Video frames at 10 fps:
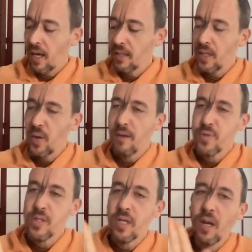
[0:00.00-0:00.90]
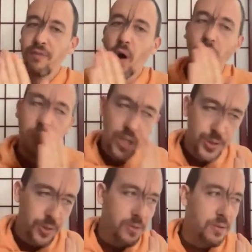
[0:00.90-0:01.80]
And then you have sin of
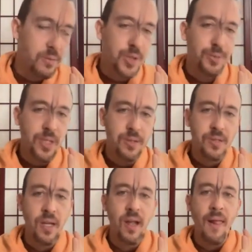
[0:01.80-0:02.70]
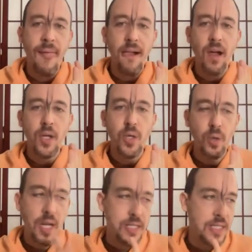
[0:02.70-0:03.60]
omission, which means
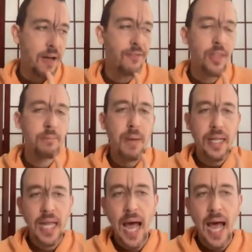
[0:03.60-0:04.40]
you let something bad